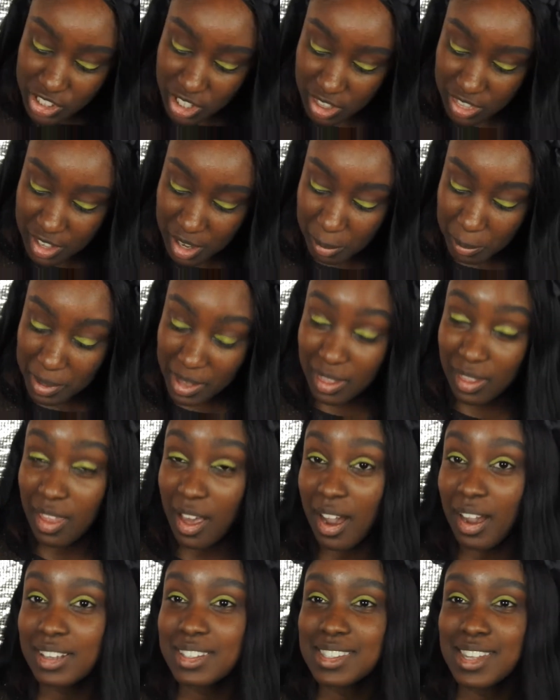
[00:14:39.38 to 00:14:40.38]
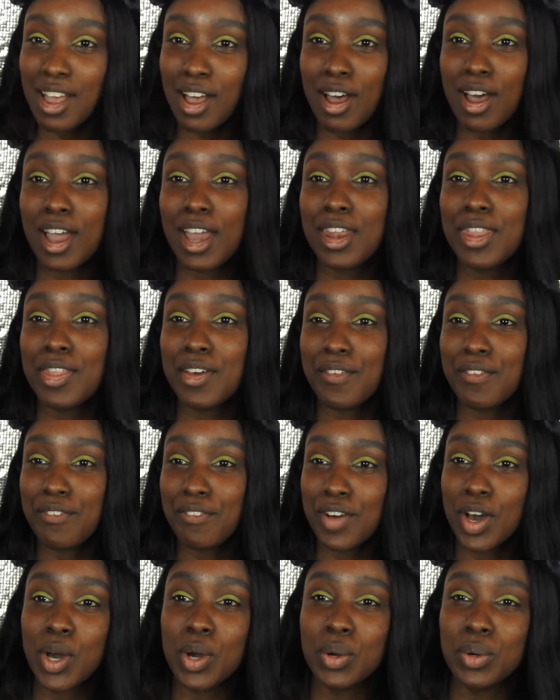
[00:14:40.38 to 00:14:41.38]
Should there be locks on the
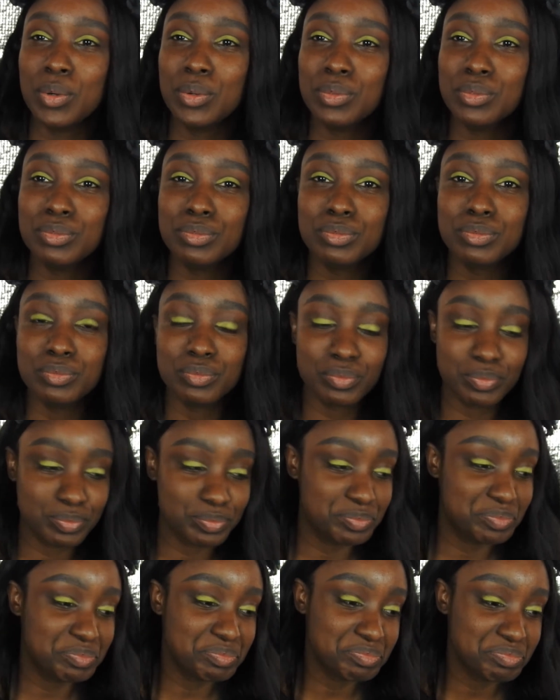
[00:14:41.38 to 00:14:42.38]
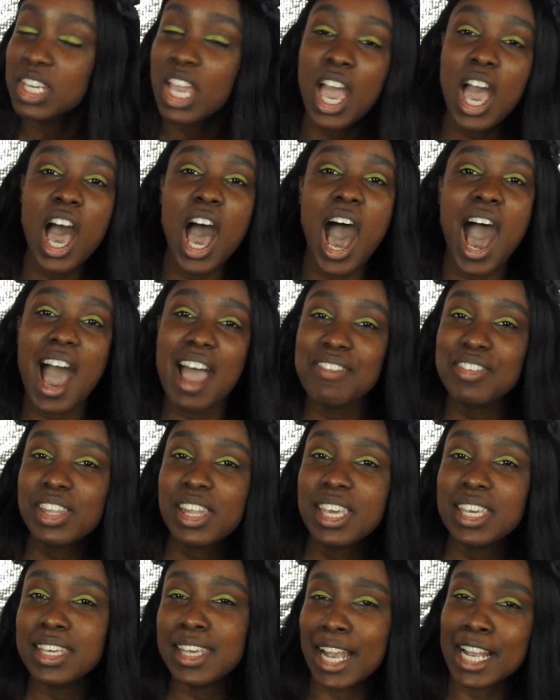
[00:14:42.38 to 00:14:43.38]
phone? I feel
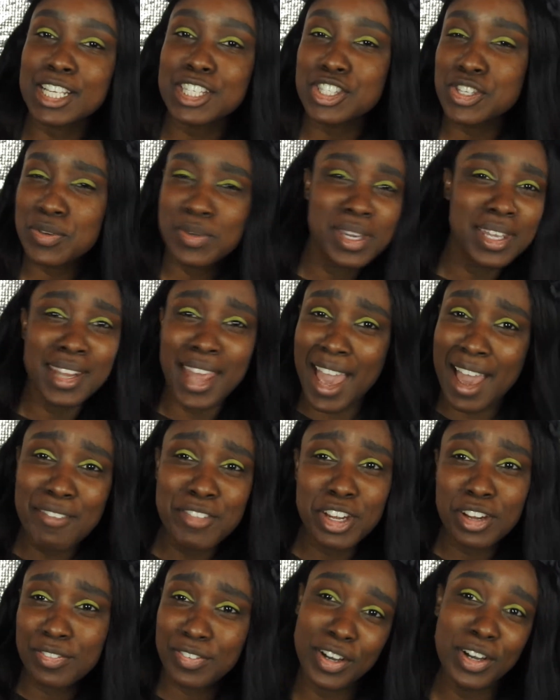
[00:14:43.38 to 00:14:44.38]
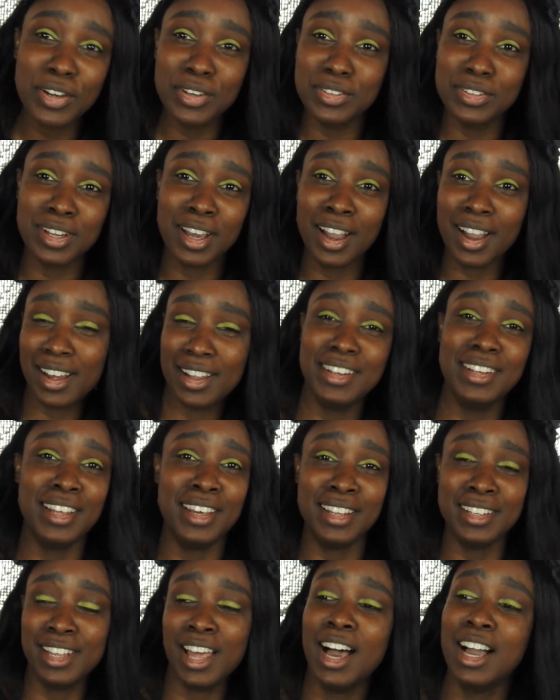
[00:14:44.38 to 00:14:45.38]
like, yes, you can have your phone on
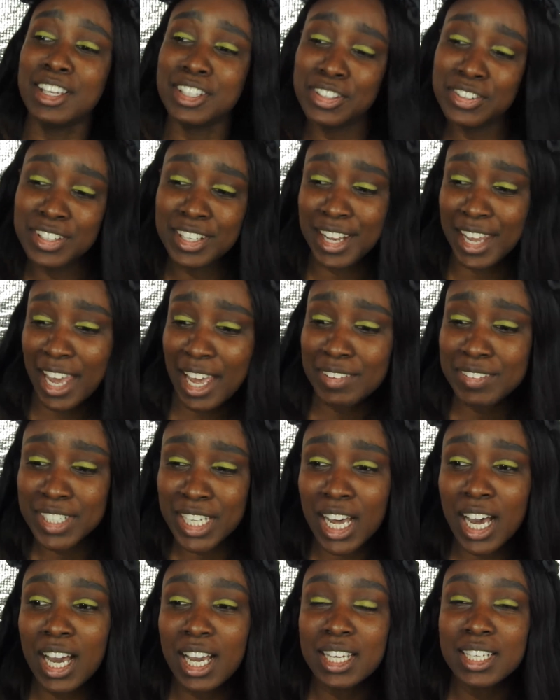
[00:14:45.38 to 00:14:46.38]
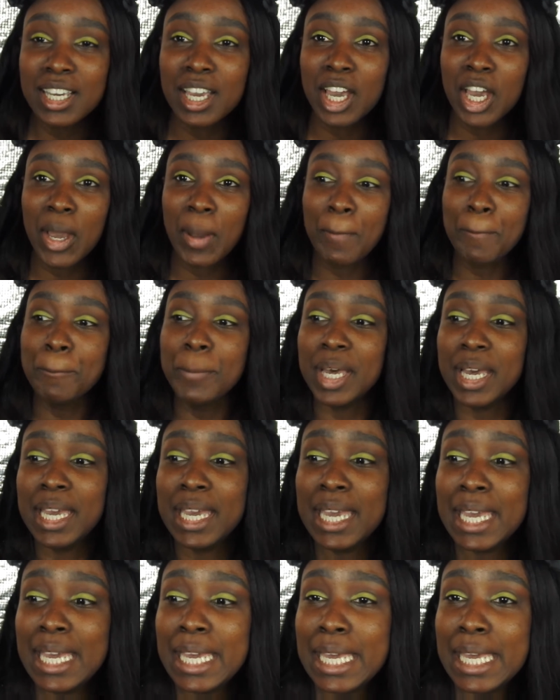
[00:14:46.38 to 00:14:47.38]
a lock, you can have a lock,
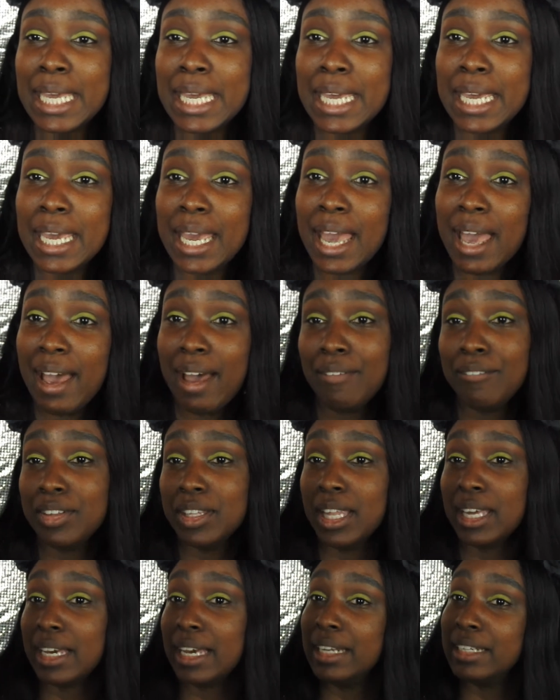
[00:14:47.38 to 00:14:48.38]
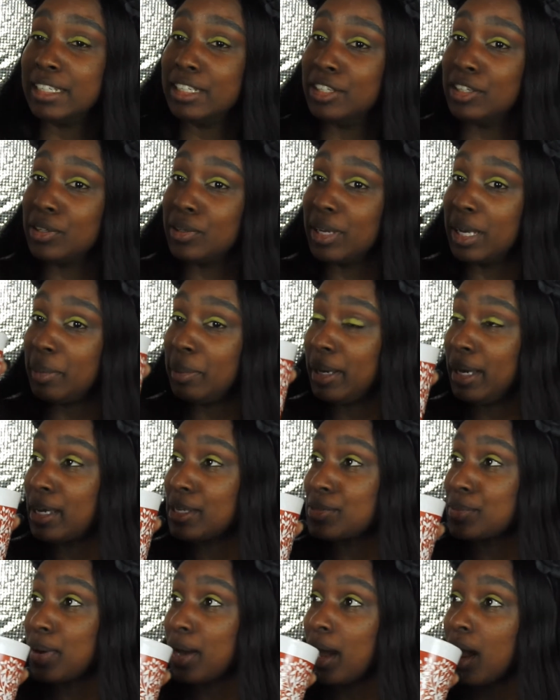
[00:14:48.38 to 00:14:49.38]
but I feel like I need to know that
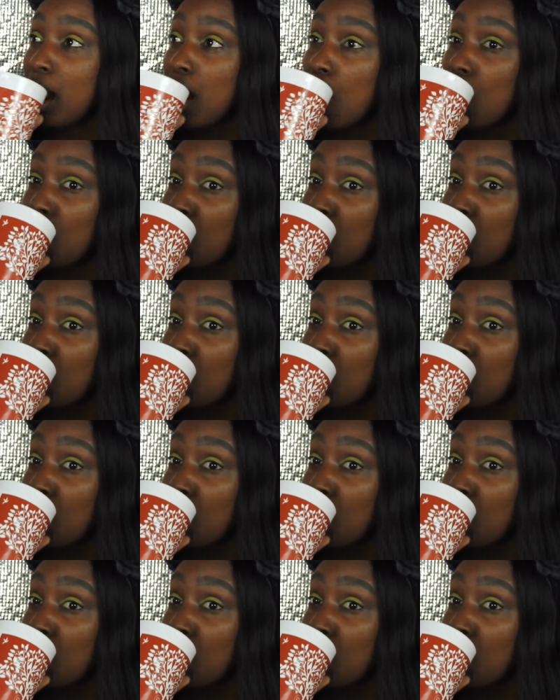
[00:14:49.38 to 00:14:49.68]
password.